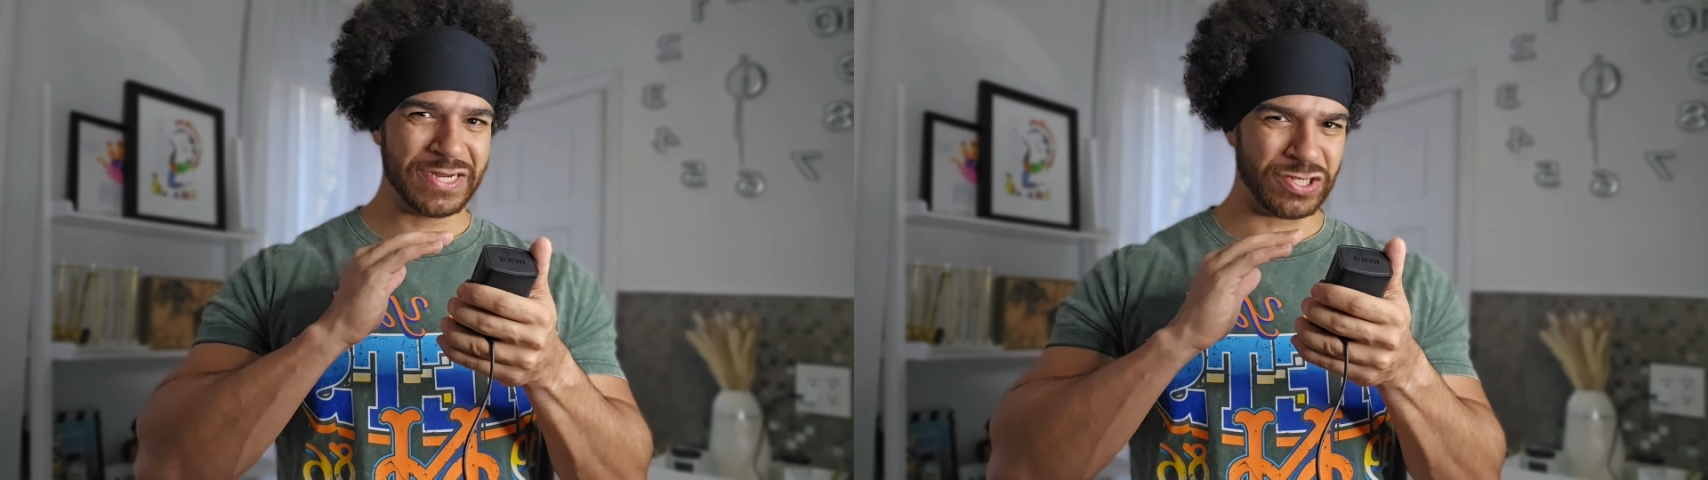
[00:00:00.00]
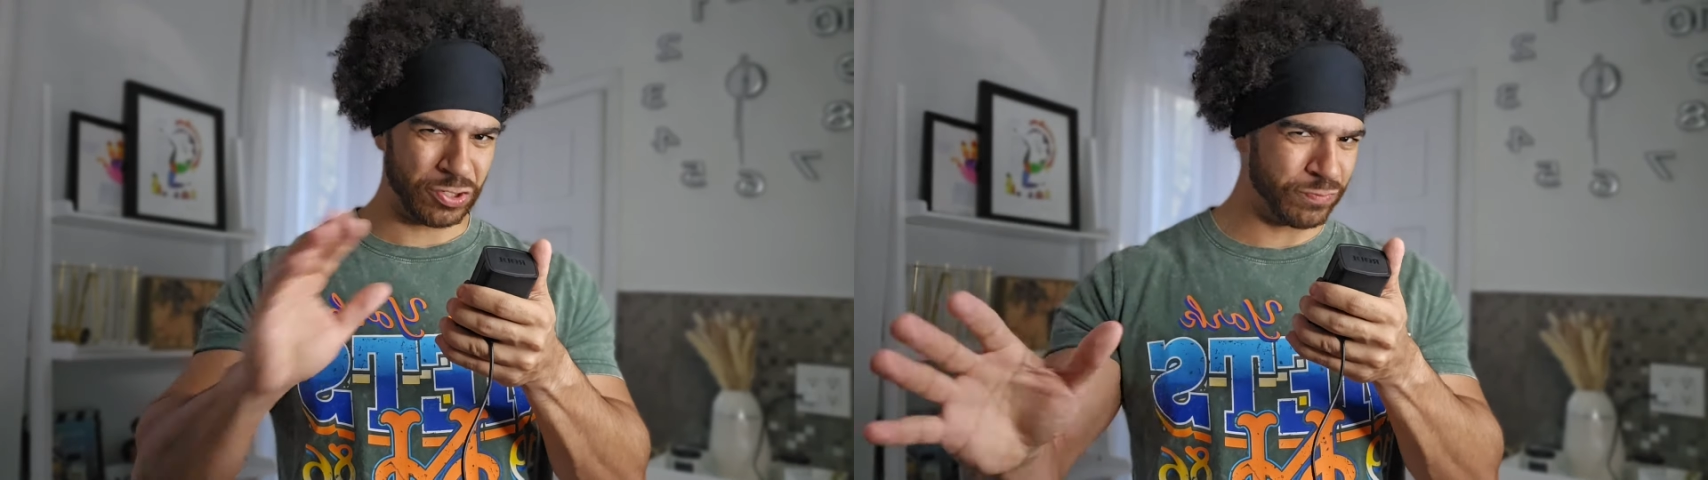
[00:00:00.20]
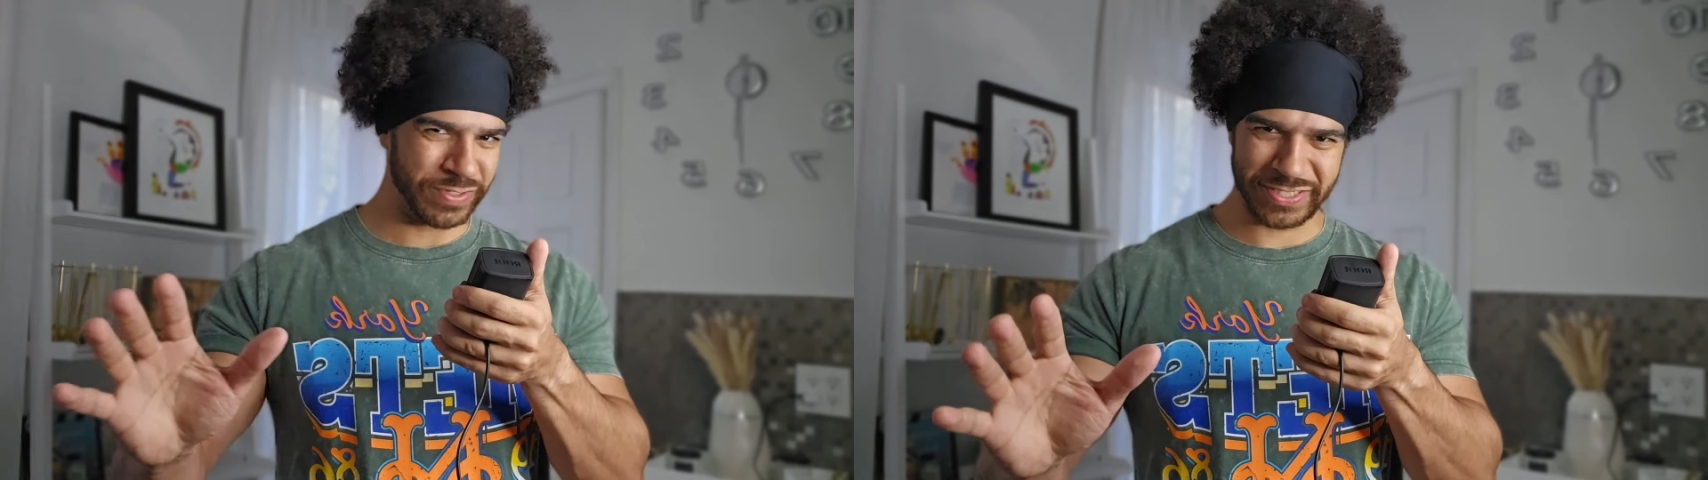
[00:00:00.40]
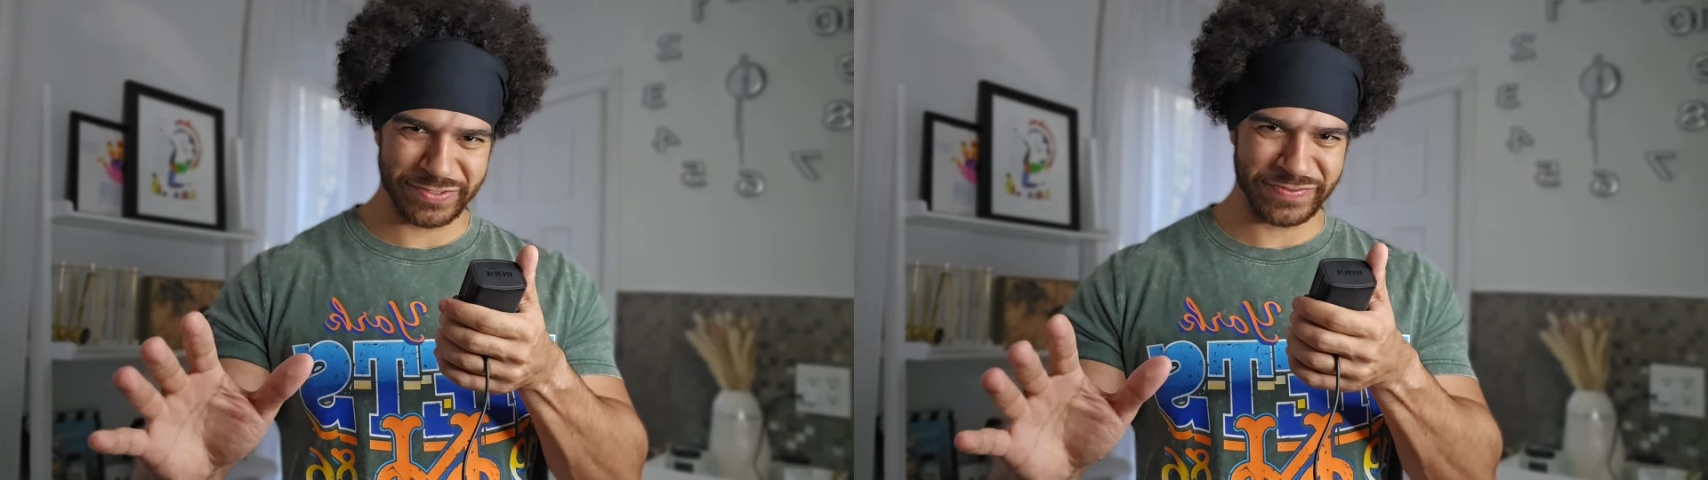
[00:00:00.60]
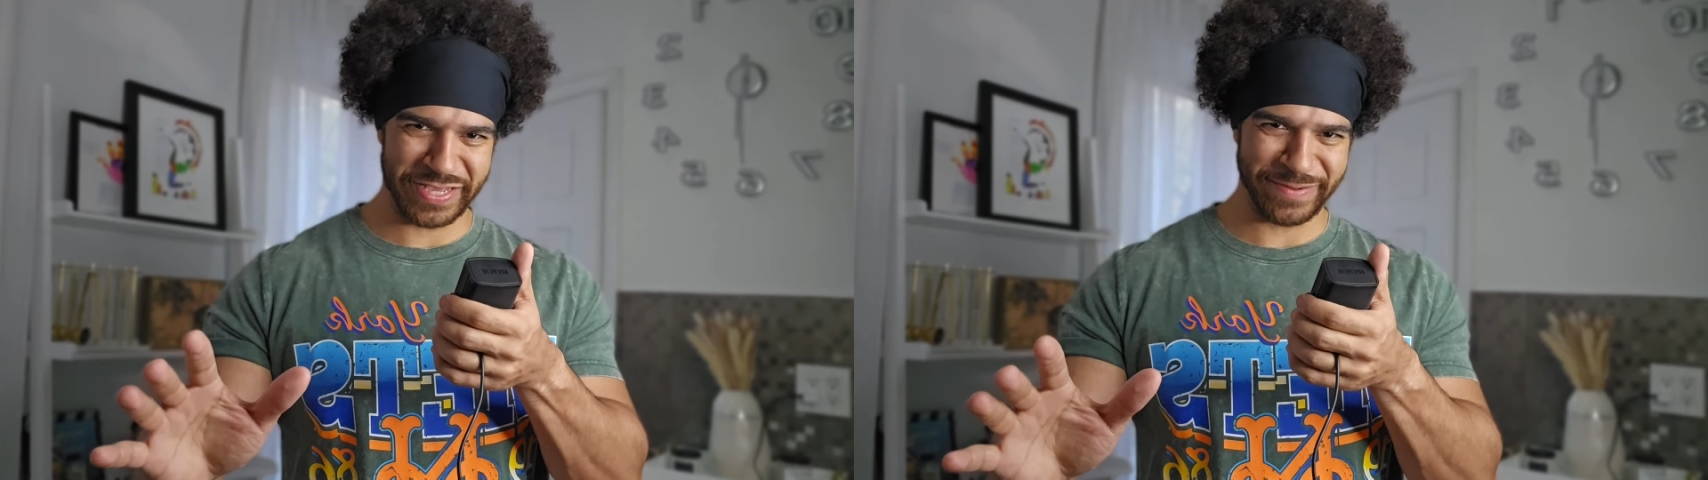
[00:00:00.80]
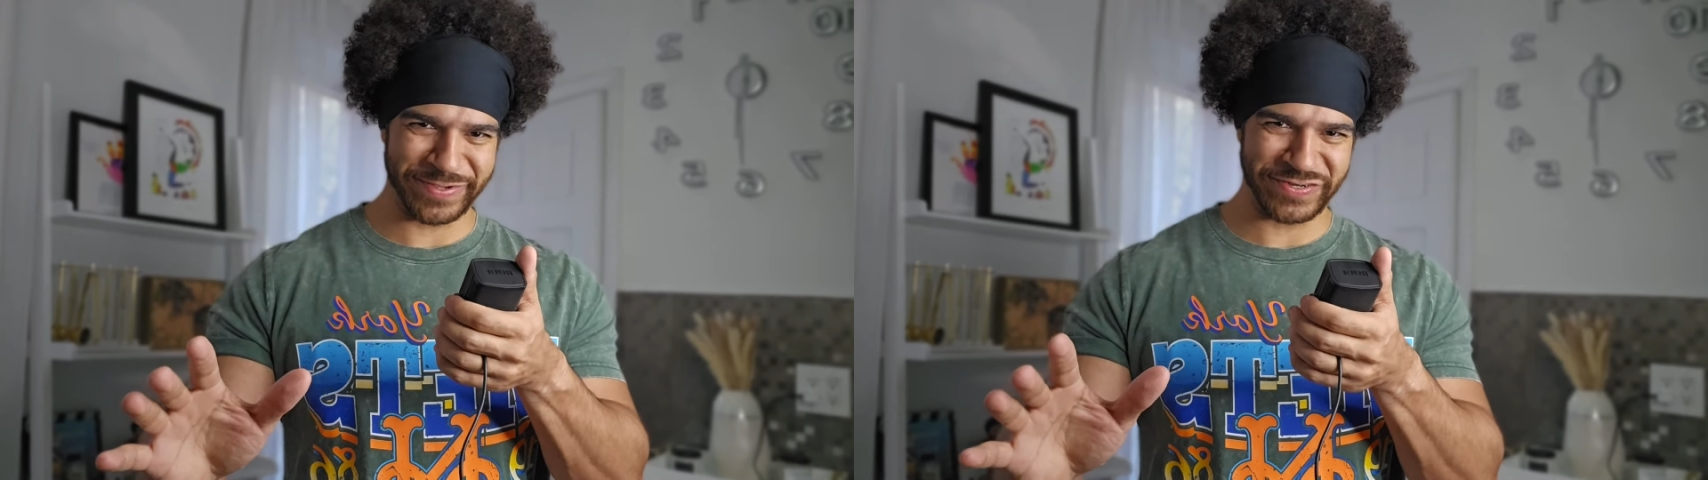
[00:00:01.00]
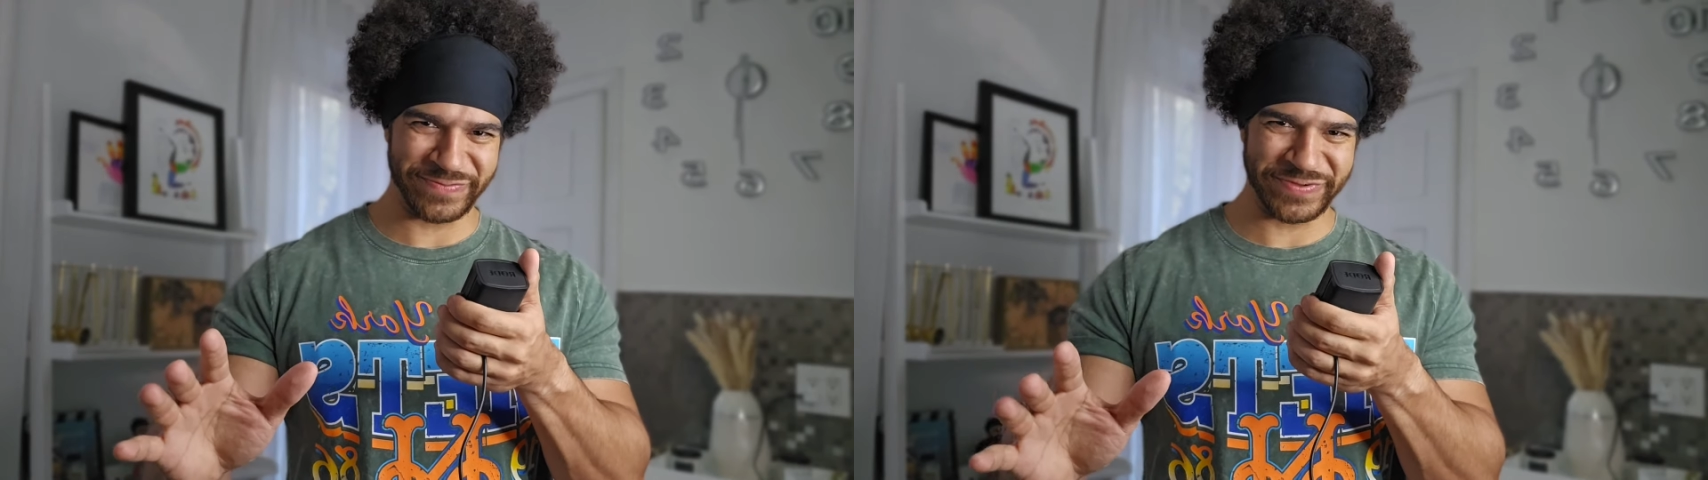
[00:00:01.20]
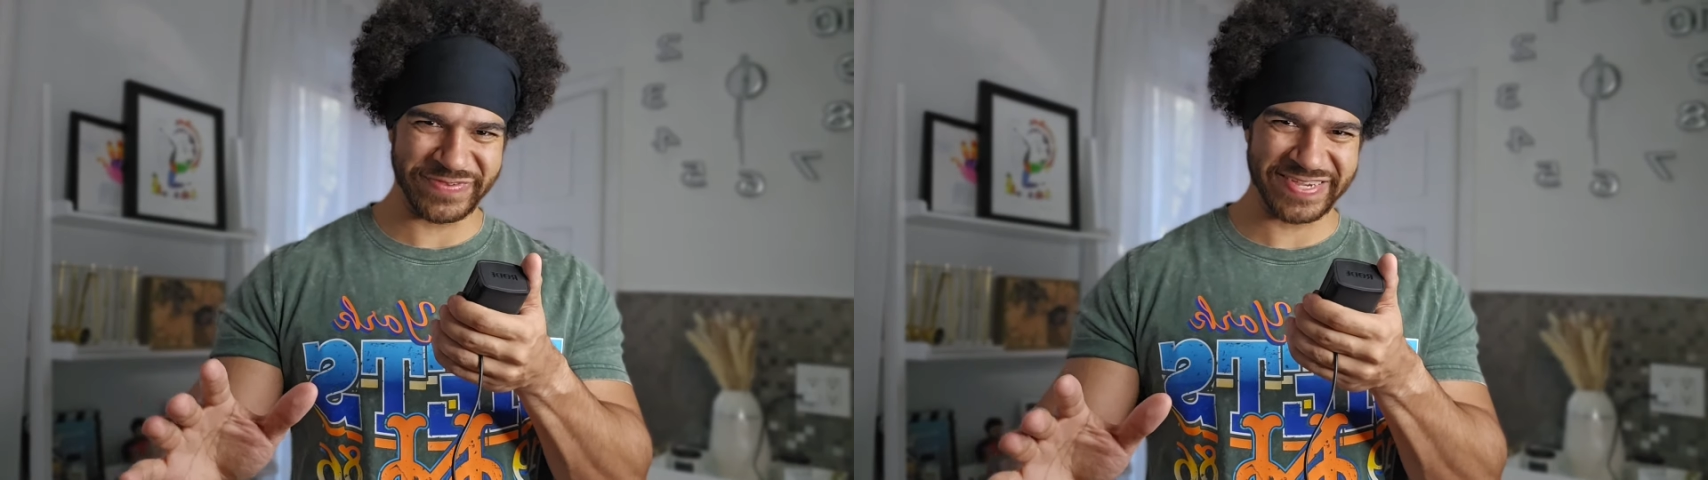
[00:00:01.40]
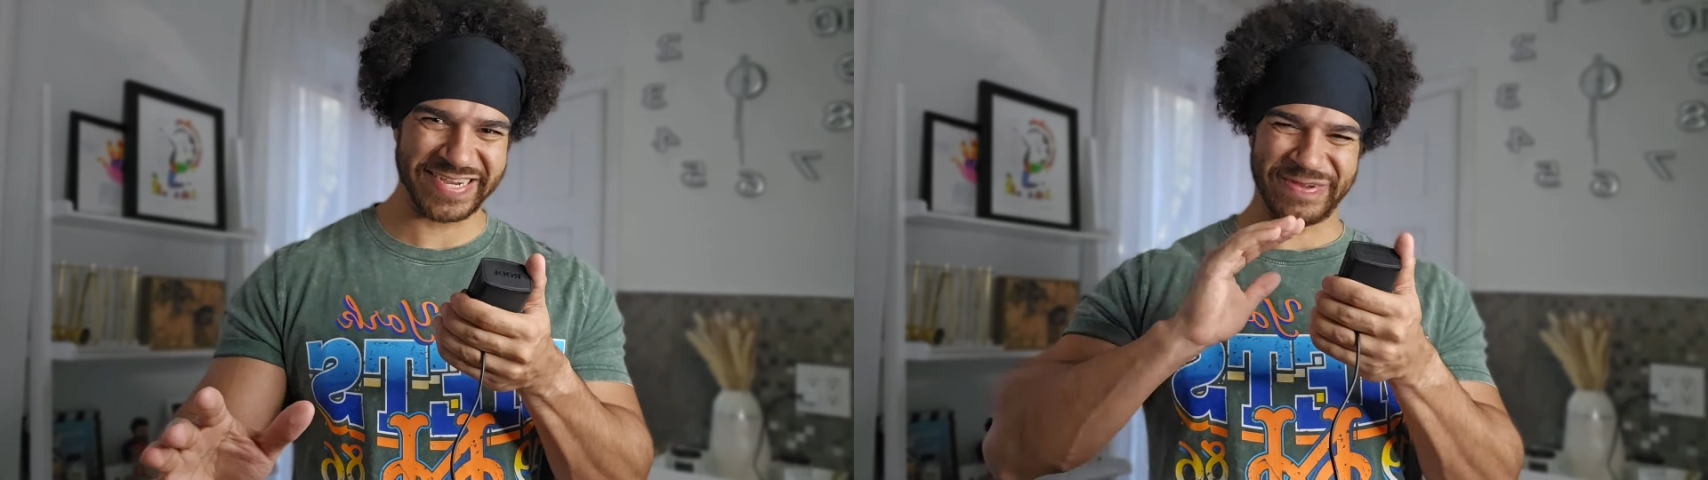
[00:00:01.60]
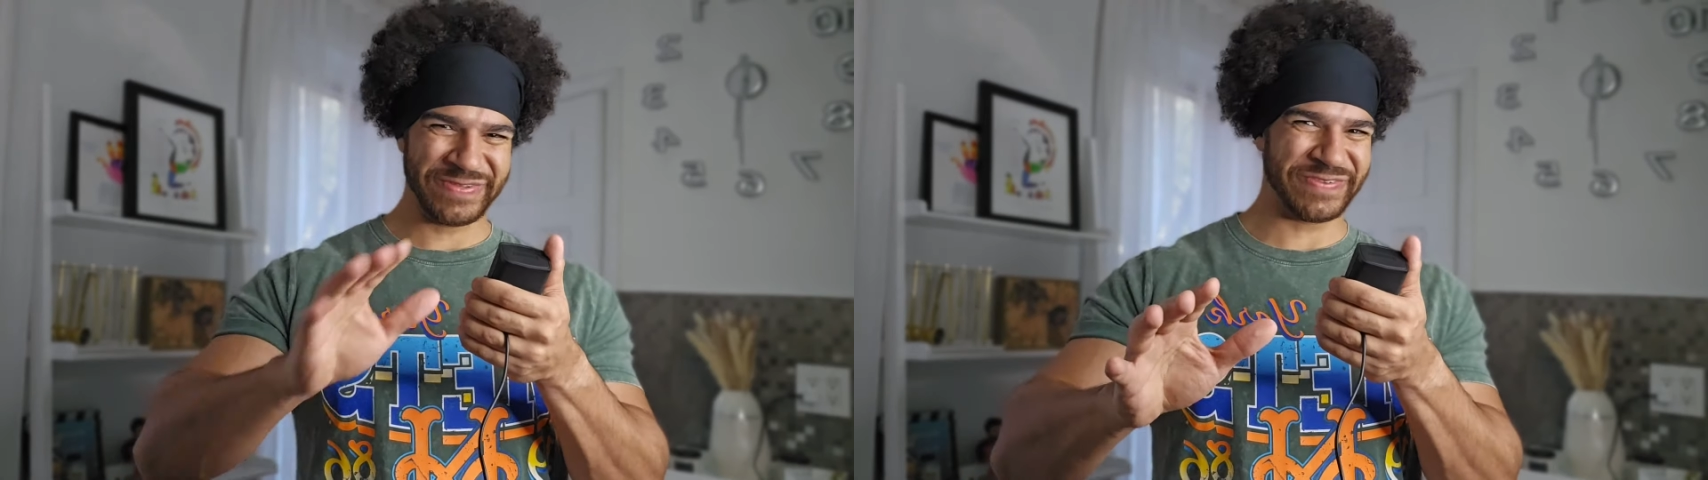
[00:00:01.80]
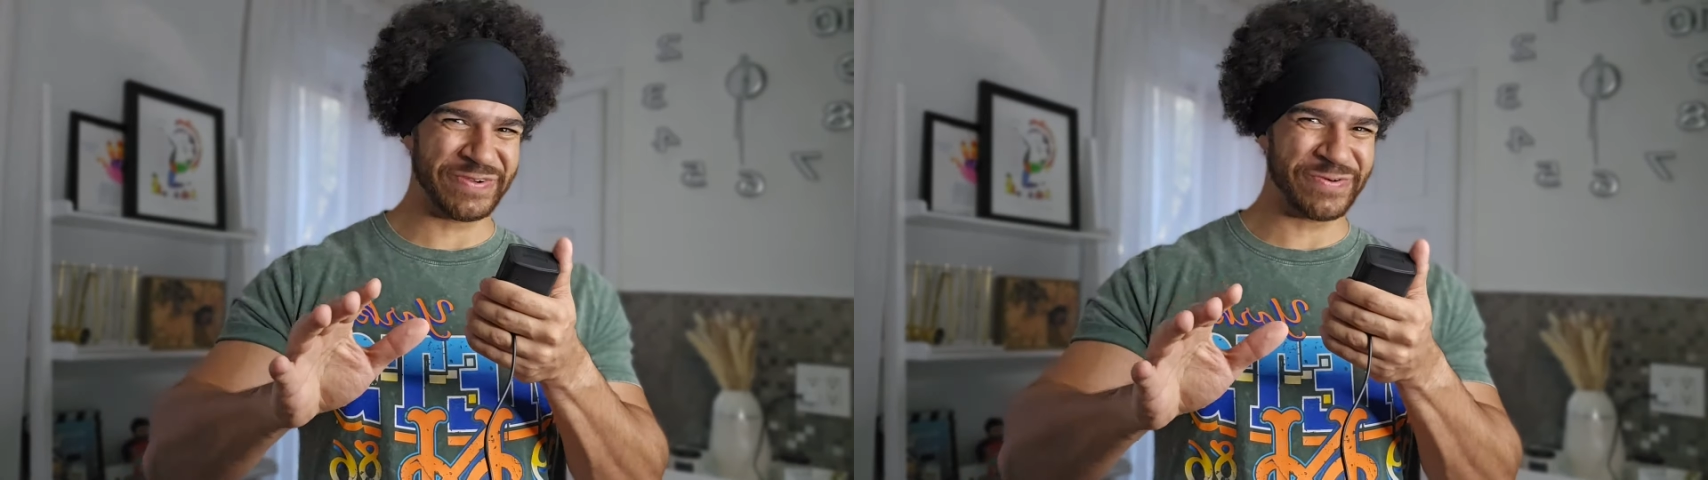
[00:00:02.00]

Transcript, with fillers: don't really use that much music. Also,